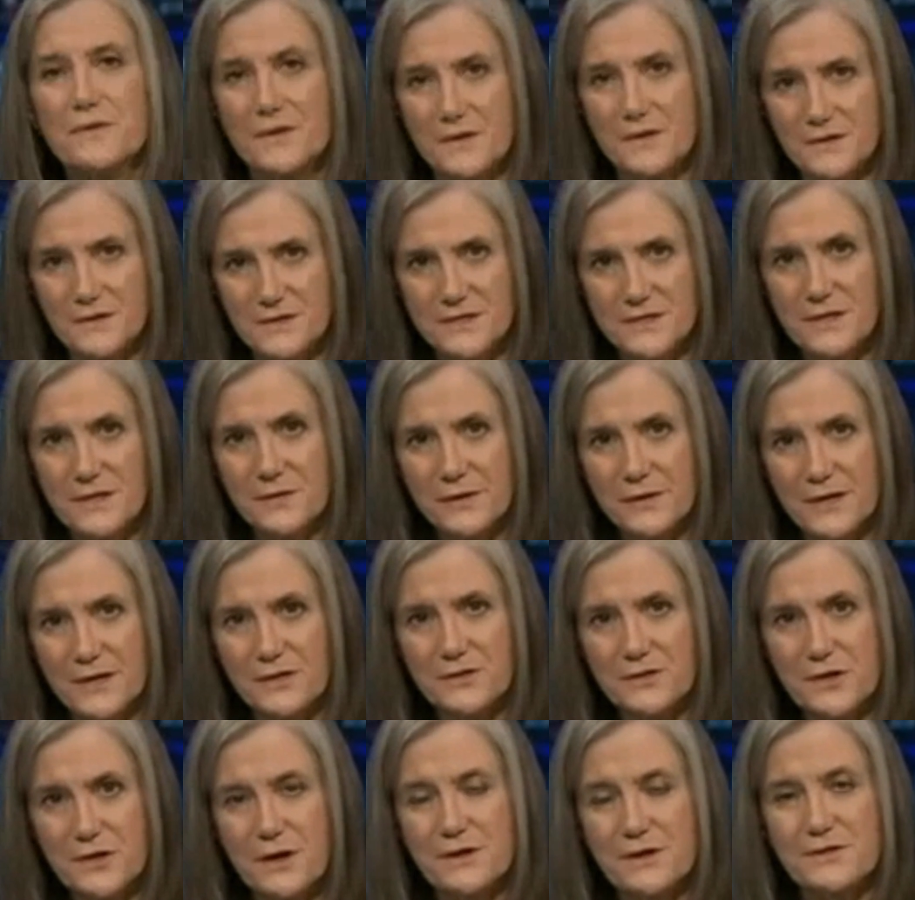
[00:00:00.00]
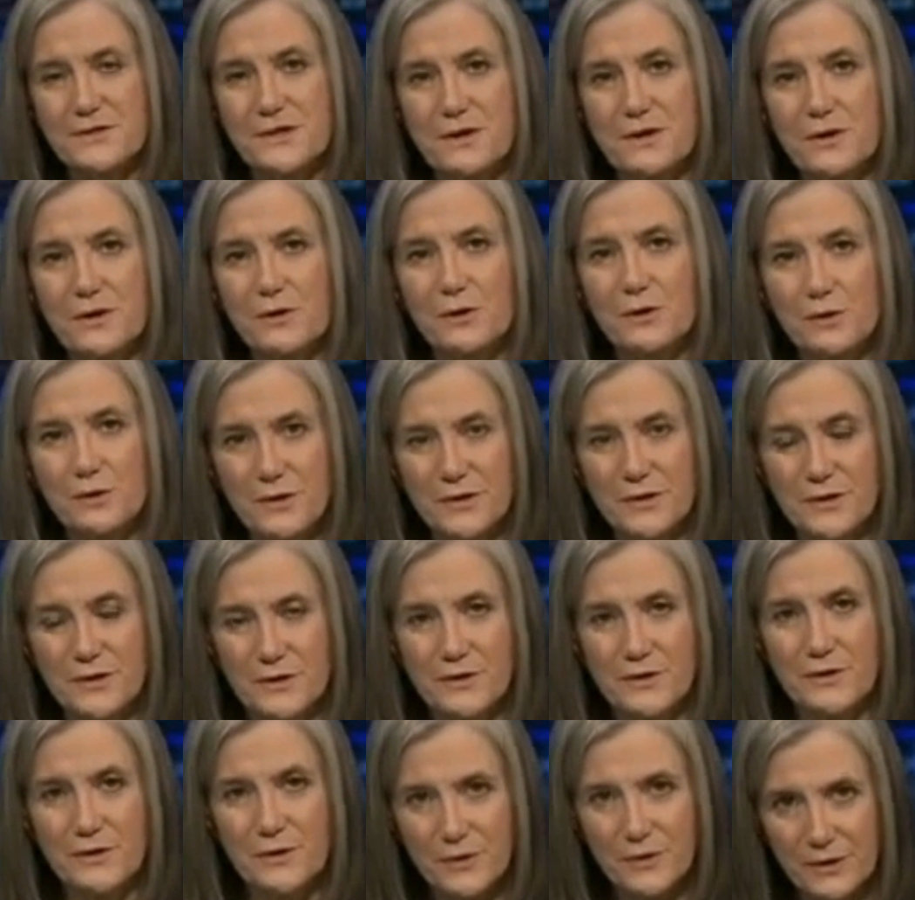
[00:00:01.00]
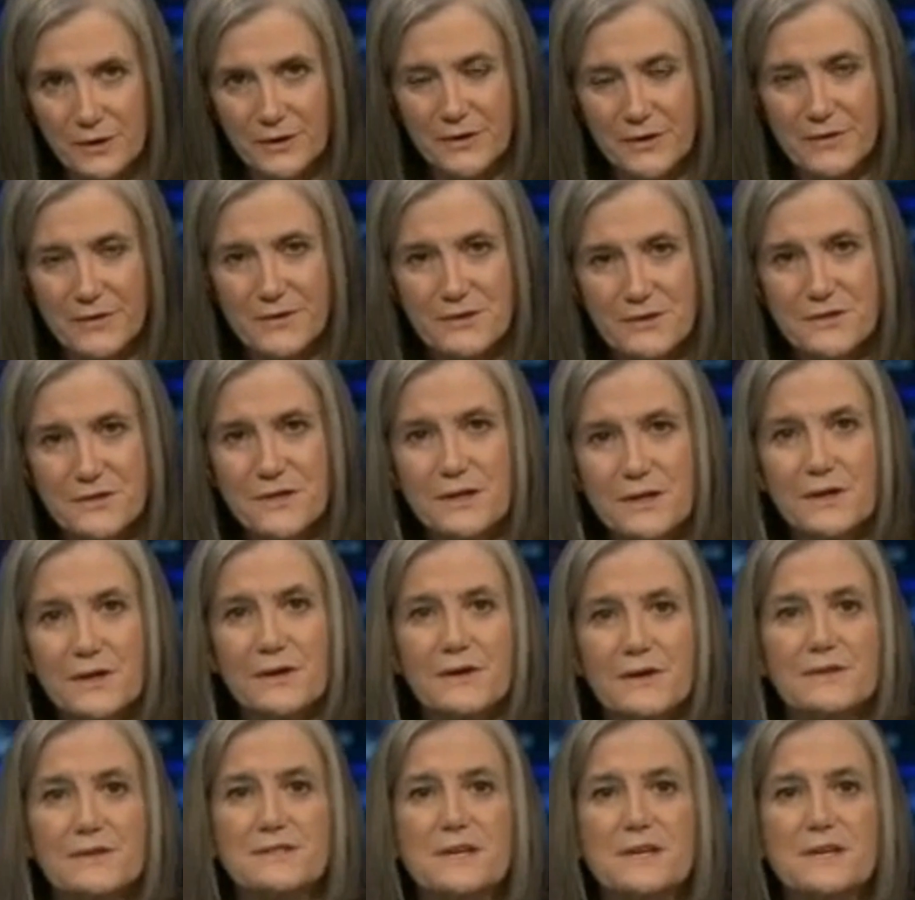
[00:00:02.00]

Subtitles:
the Syria talks concluded earlier this year,